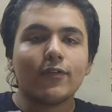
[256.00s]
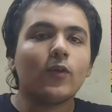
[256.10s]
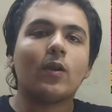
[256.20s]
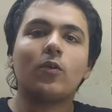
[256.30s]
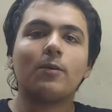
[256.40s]
If
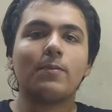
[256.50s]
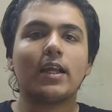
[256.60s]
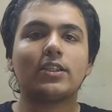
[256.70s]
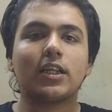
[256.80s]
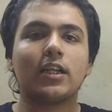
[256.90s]
you are not
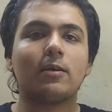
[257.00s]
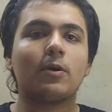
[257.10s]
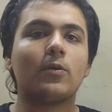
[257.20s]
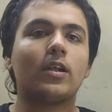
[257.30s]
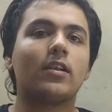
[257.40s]
passionate
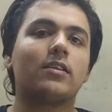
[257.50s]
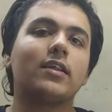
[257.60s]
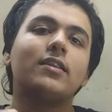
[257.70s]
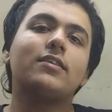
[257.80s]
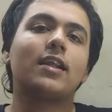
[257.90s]
about it,
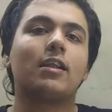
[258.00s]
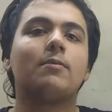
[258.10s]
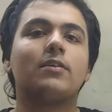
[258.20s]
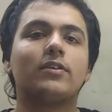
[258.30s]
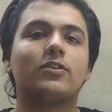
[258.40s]
then it can
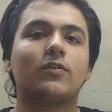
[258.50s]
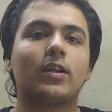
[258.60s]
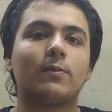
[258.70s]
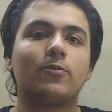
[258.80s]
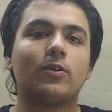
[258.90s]
be a waste of
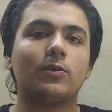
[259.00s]
time for